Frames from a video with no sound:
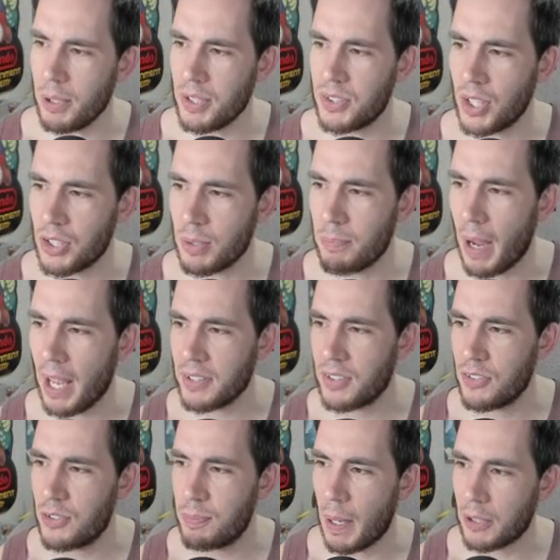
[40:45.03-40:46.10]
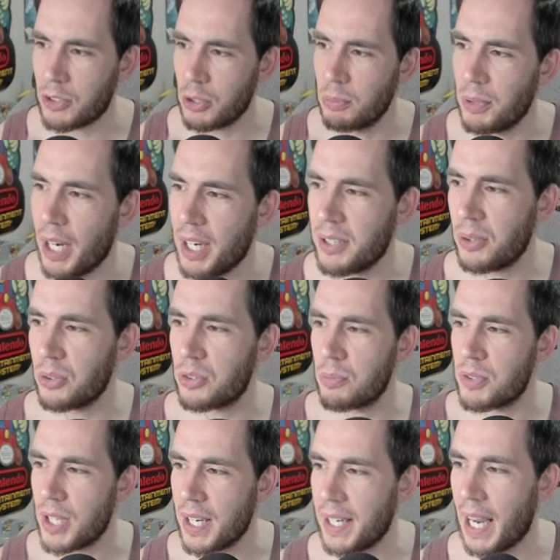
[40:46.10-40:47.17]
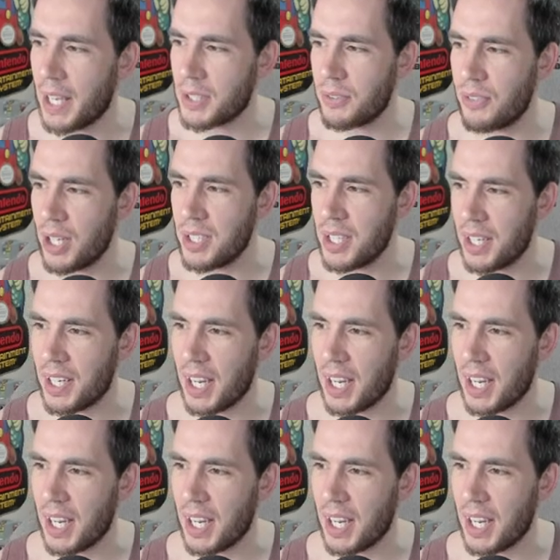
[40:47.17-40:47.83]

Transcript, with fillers: is such a massive spectrum. Gag goes from saying Fair Castlevania one.